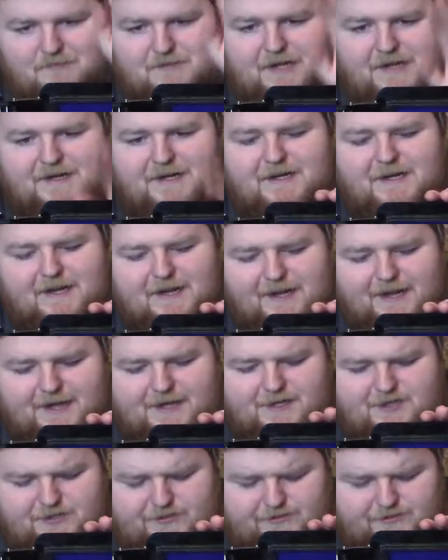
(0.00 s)
I did get
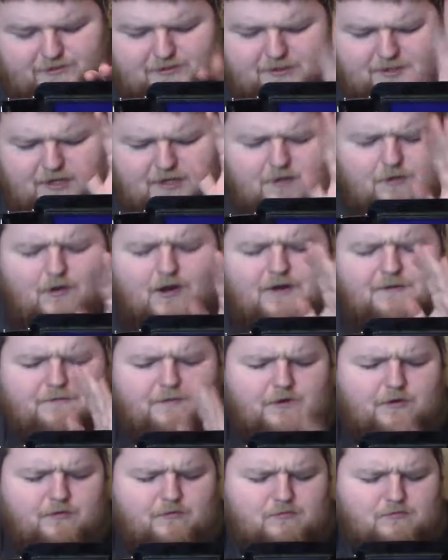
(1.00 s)
extras. I got quite a
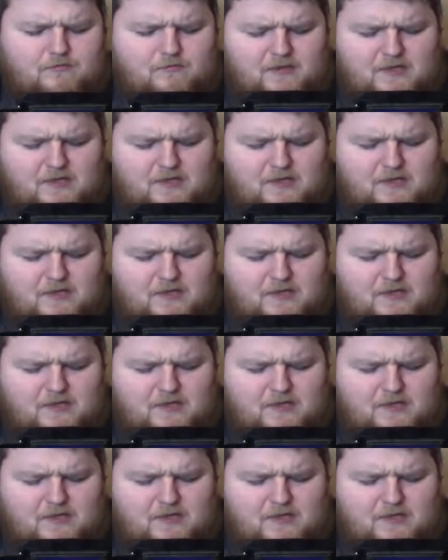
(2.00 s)
few